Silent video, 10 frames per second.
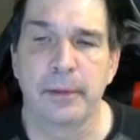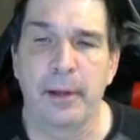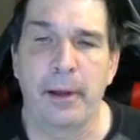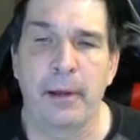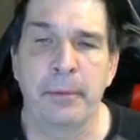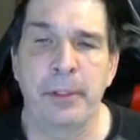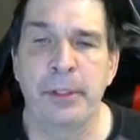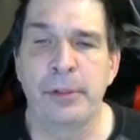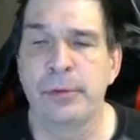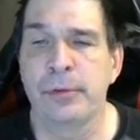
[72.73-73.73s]
I want to
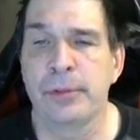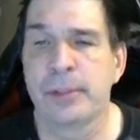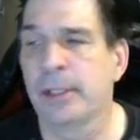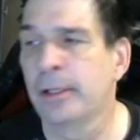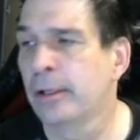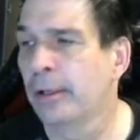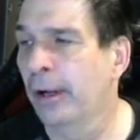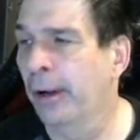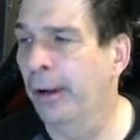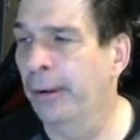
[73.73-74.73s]
use
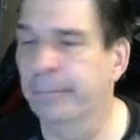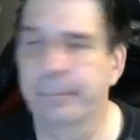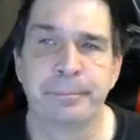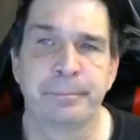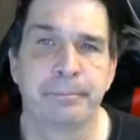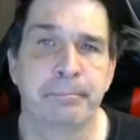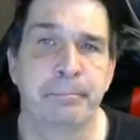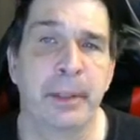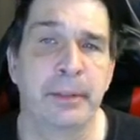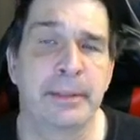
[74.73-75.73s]

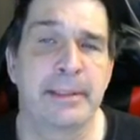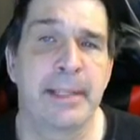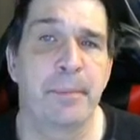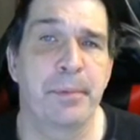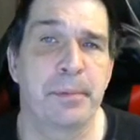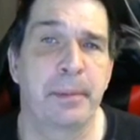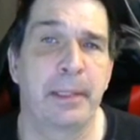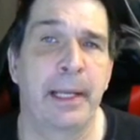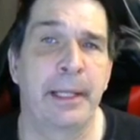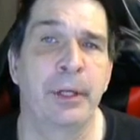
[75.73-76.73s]
belt examples,
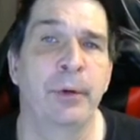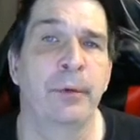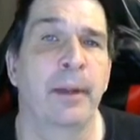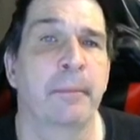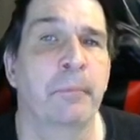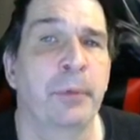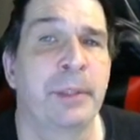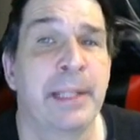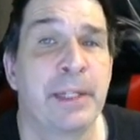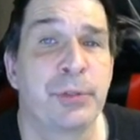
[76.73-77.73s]
but I know
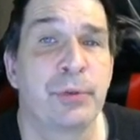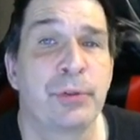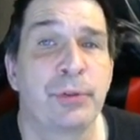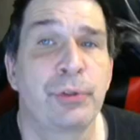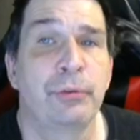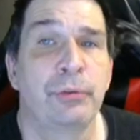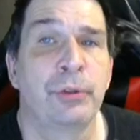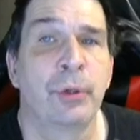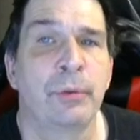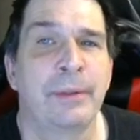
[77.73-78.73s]
Muay Thai schools
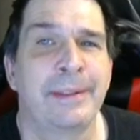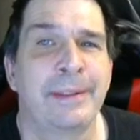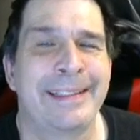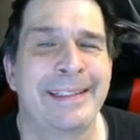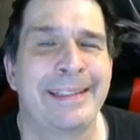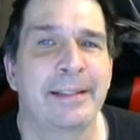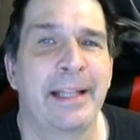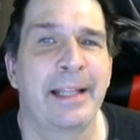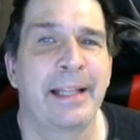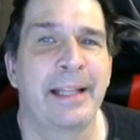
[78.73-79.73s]
don't technically
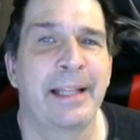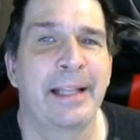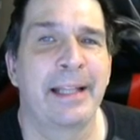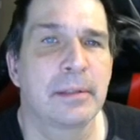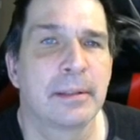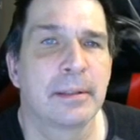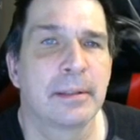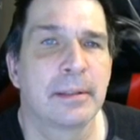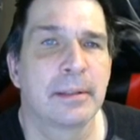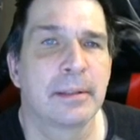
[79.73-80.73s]
have belts.
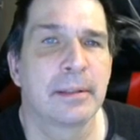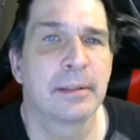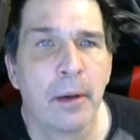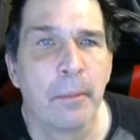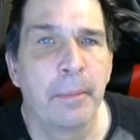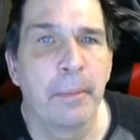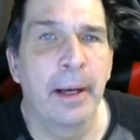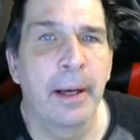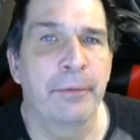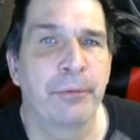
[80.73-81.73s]

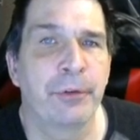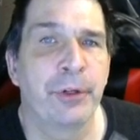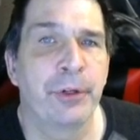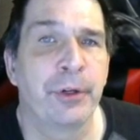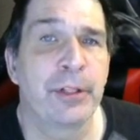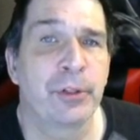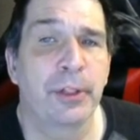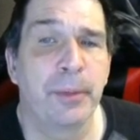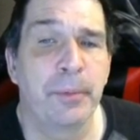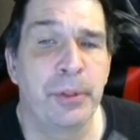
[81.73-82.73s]
But for your kids'
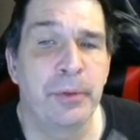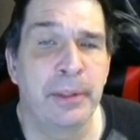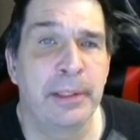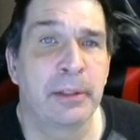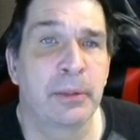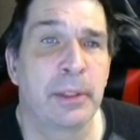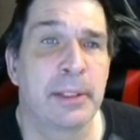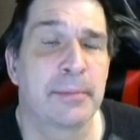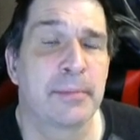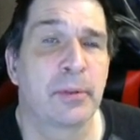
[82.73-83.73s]
curriculum, you do need to create
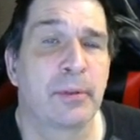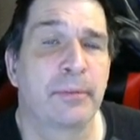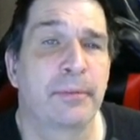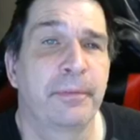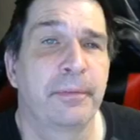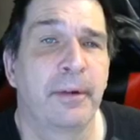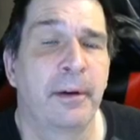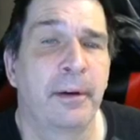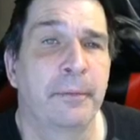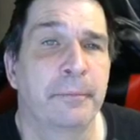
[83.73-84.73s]
some sort
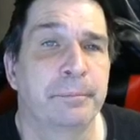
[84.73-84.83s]
of